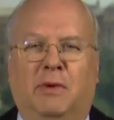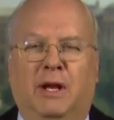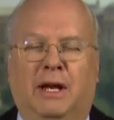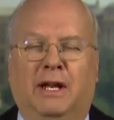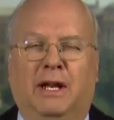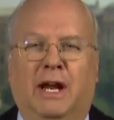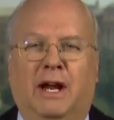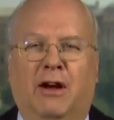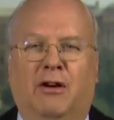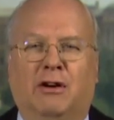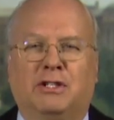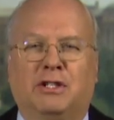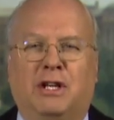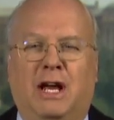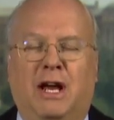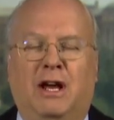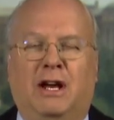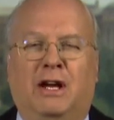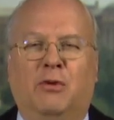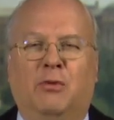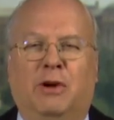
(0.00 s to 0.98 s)
in Harris
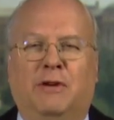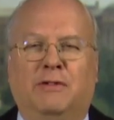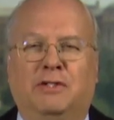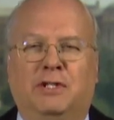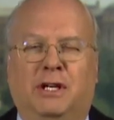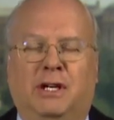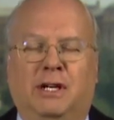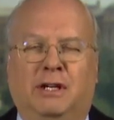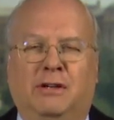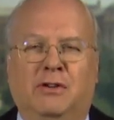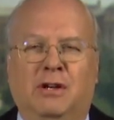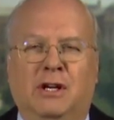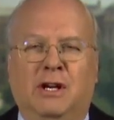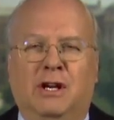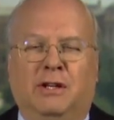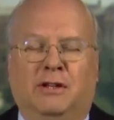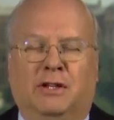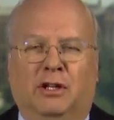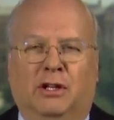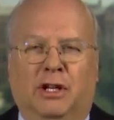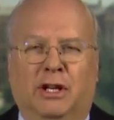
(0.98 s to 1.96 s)
County, we've seen
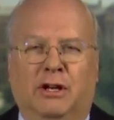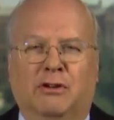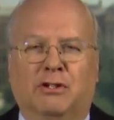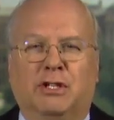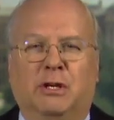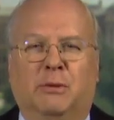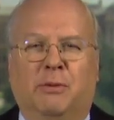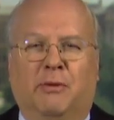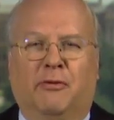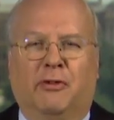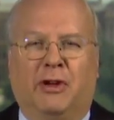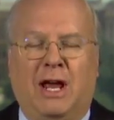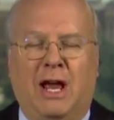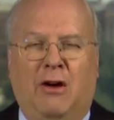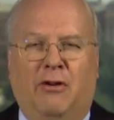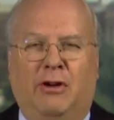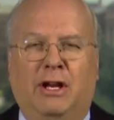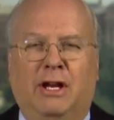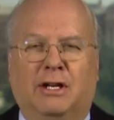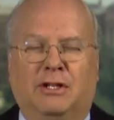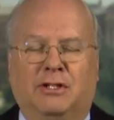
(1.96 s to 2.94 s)
the leadership of
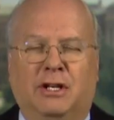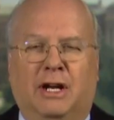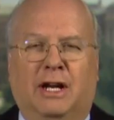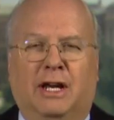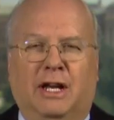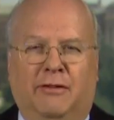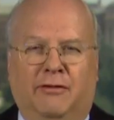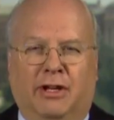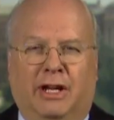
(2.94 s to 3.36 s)
county executive,